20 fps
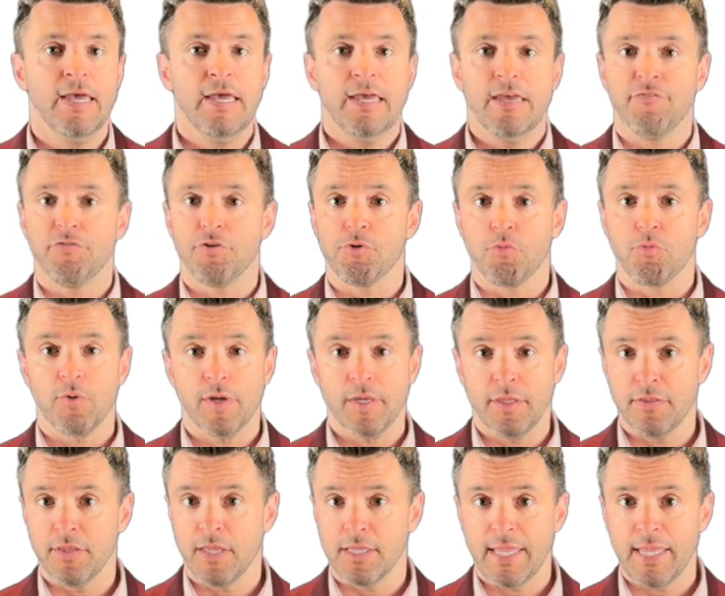If you're
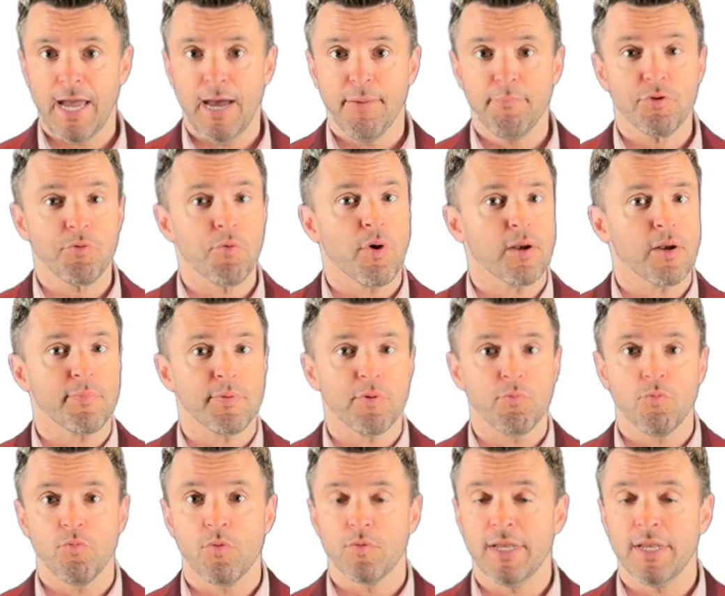in the lab, you want to be
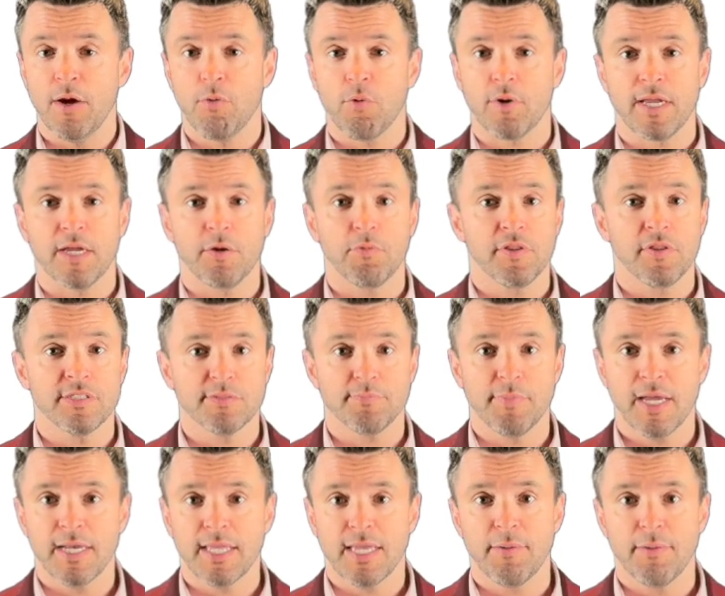networking with as
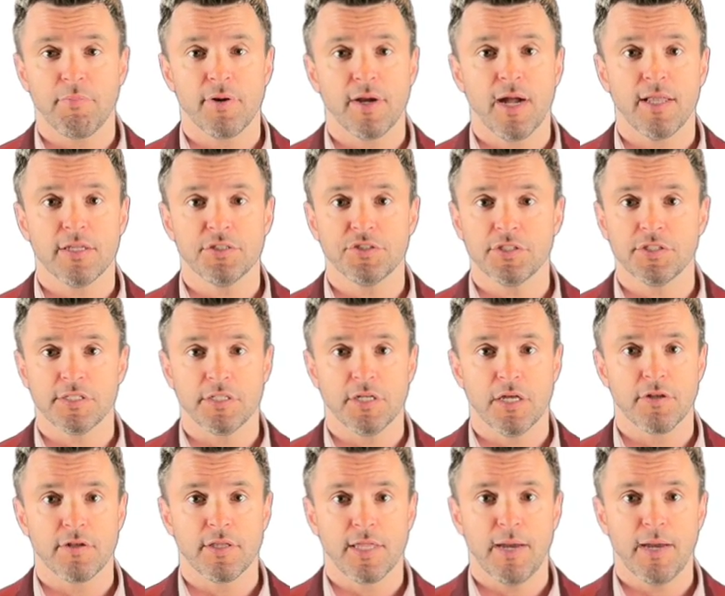many embryologists and
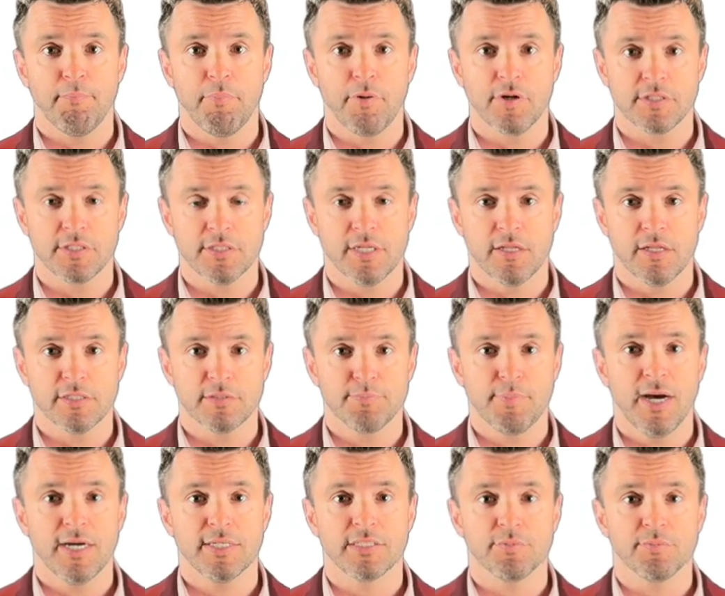other lab personnel as
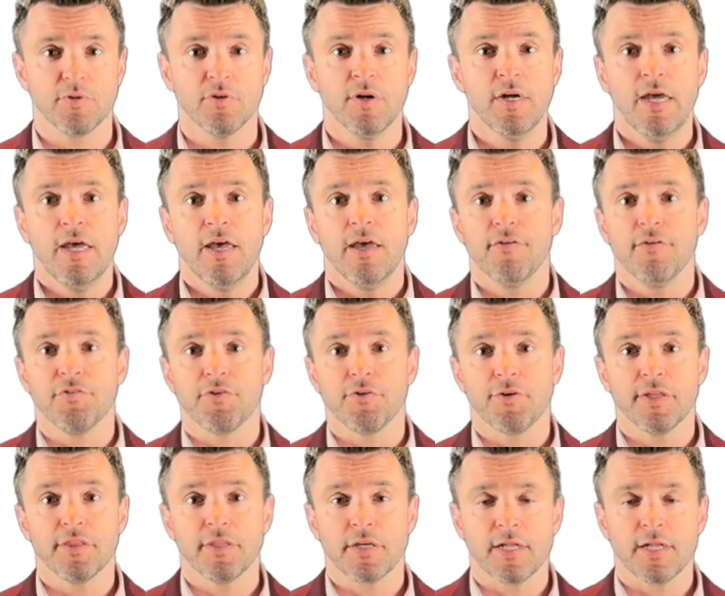possible. If you're
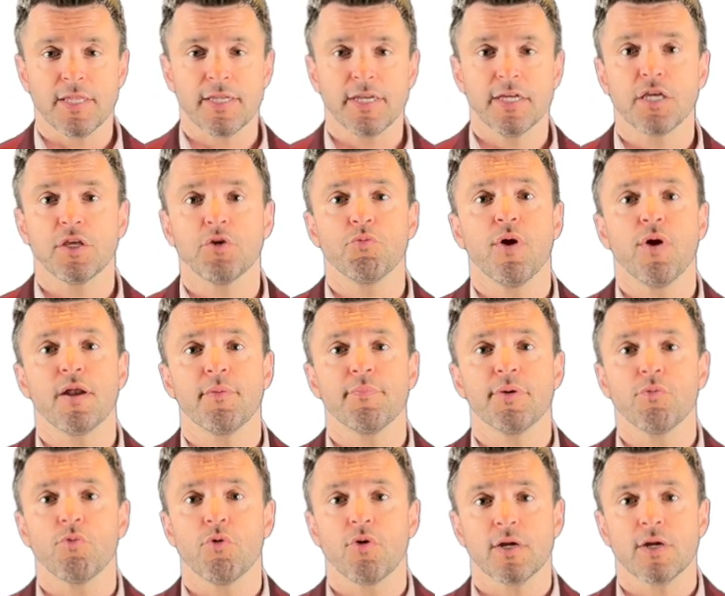in the clinic, you want to be
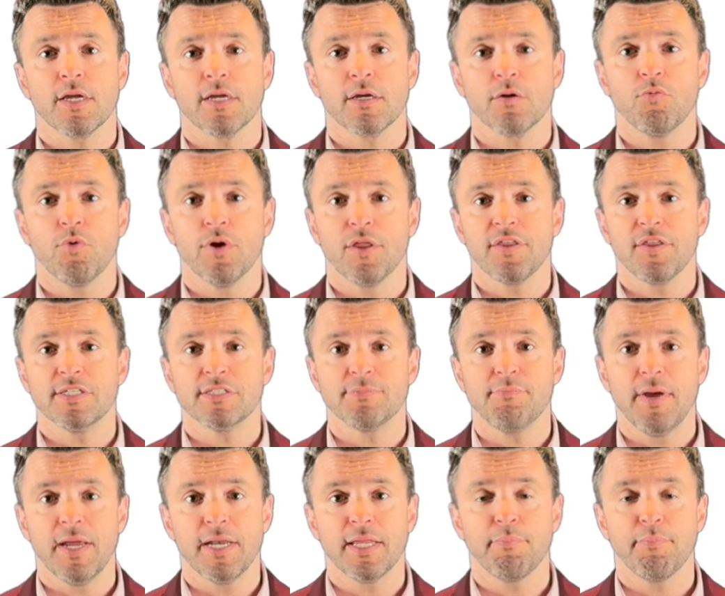working with as
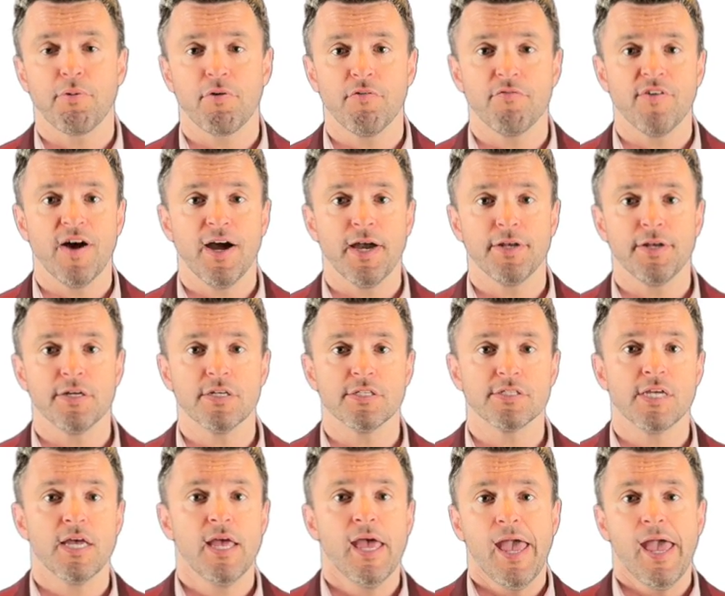many
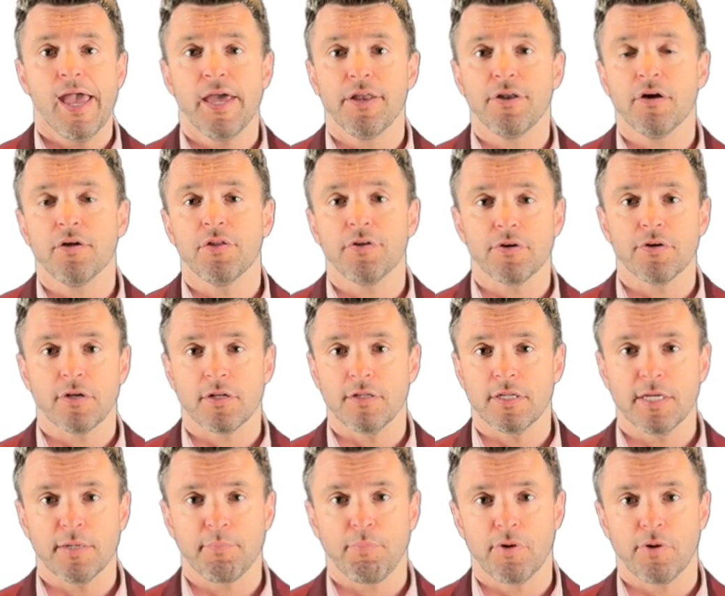providers and other
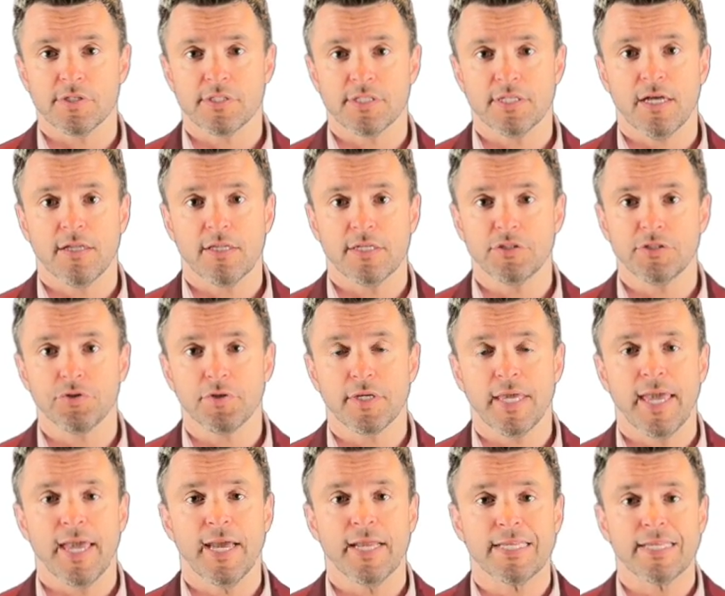clinic personnel as you
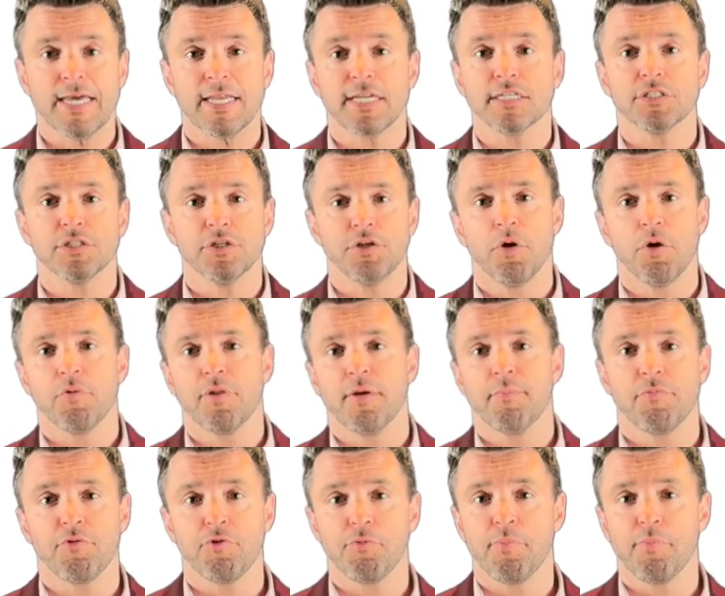can, getting to know them
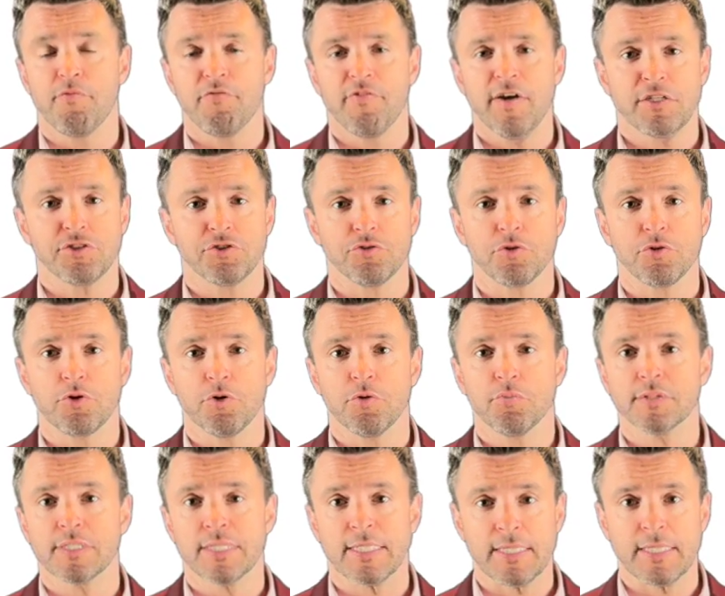through professional
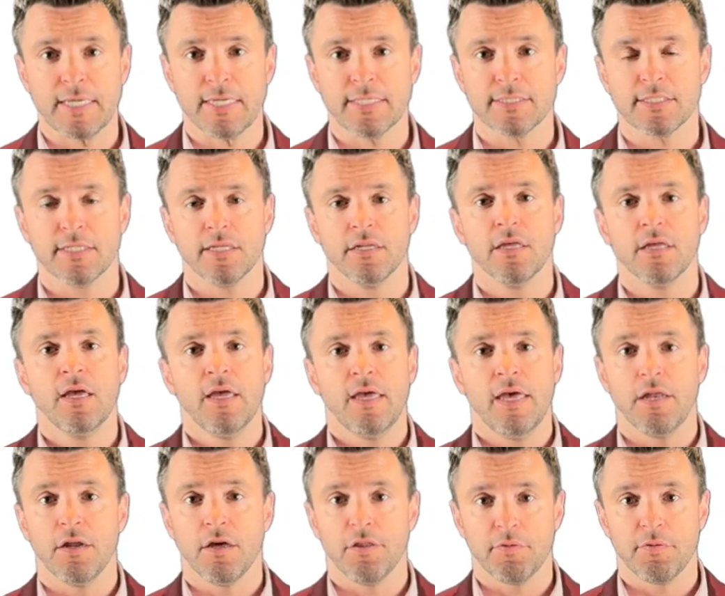groups, LinkedIn,
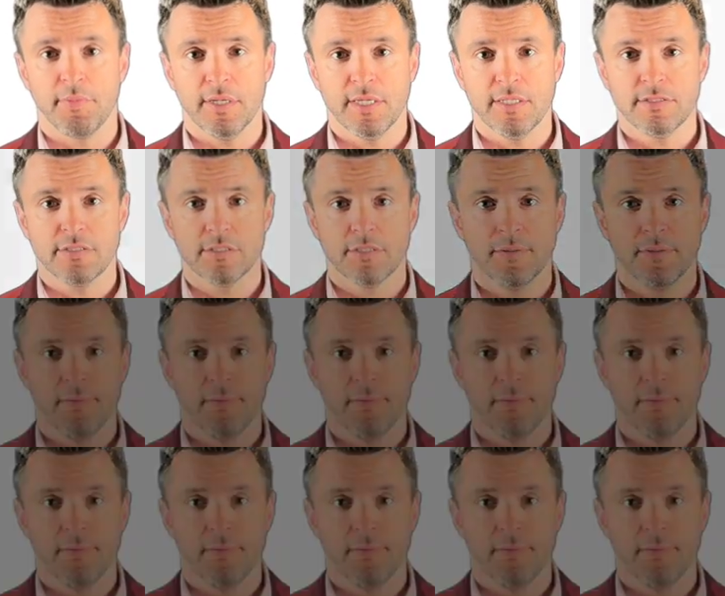and other means.